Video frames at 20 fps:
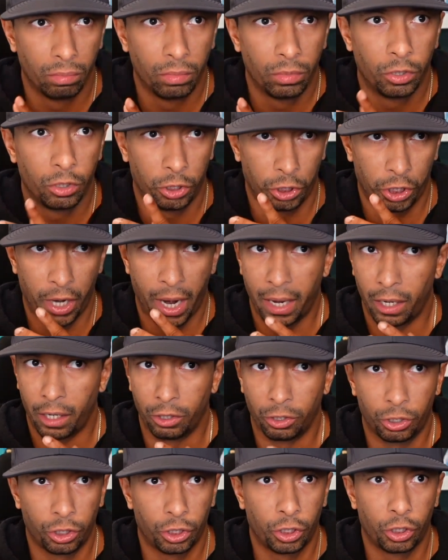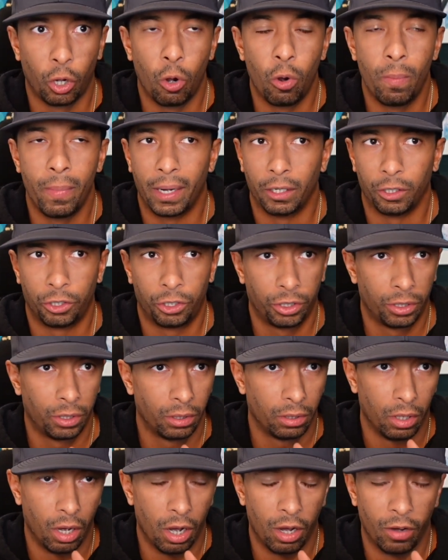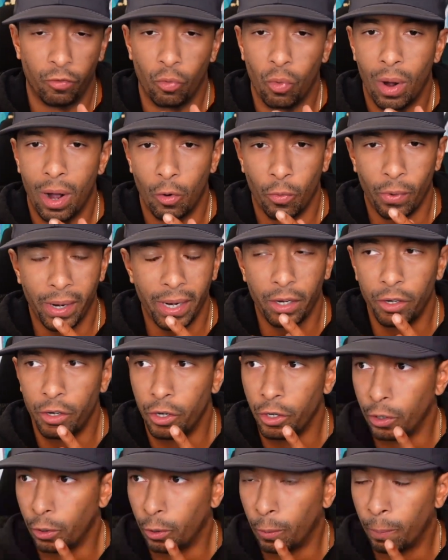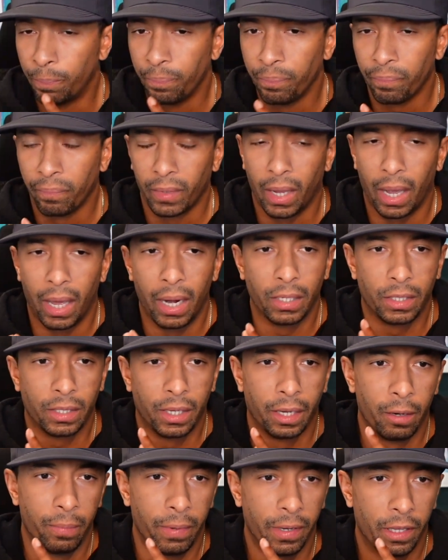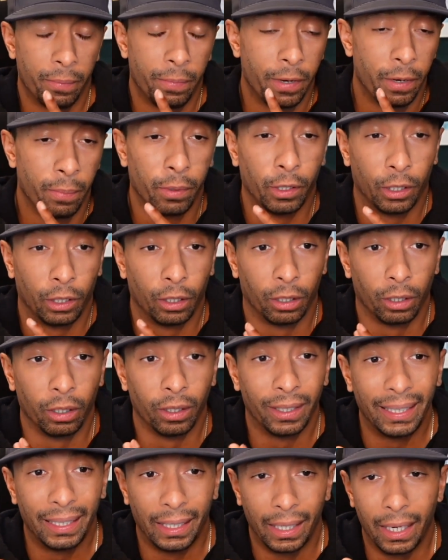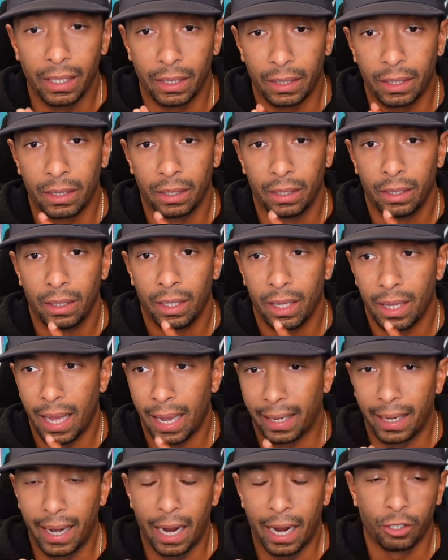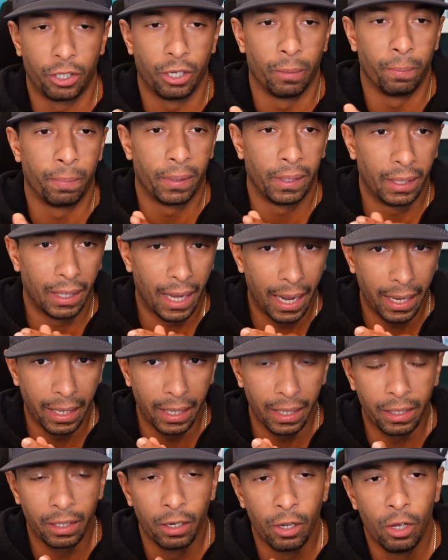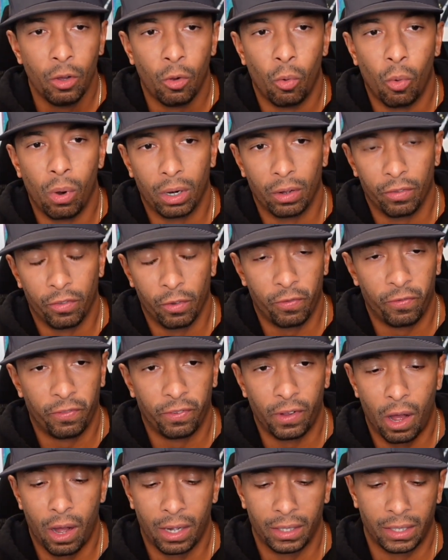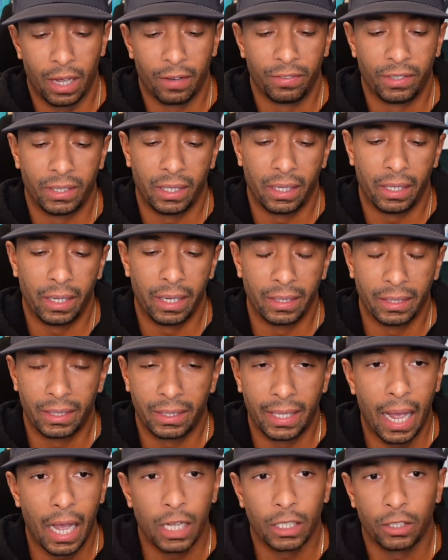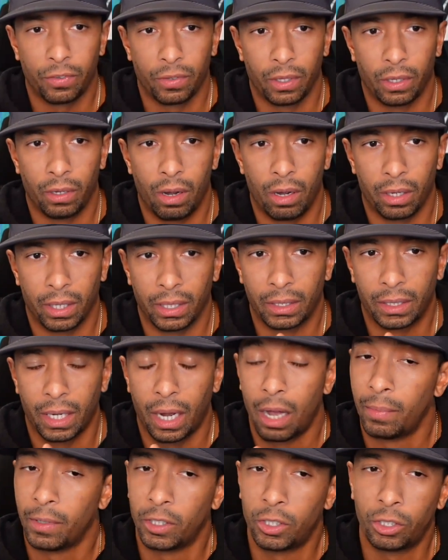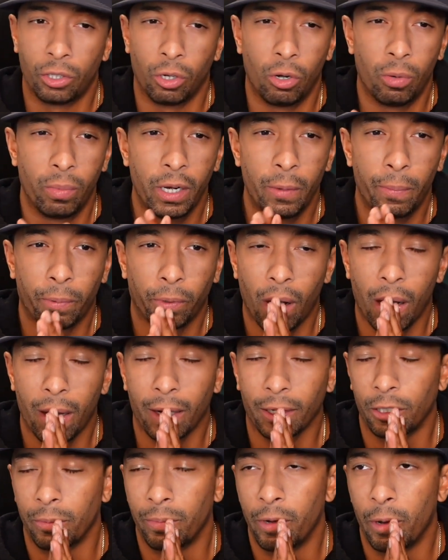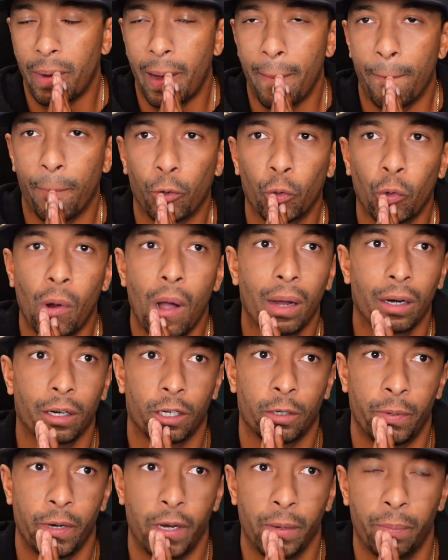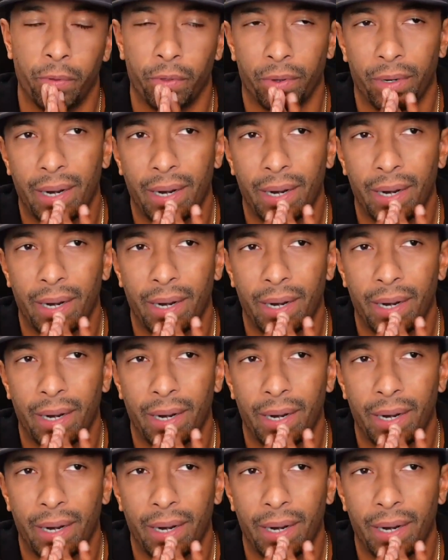change so much of what we do, and it's going to be the people learning it that can actually apply it. One of the flaws I've seen in SaaS for the longest time is so many products are built by product people. They're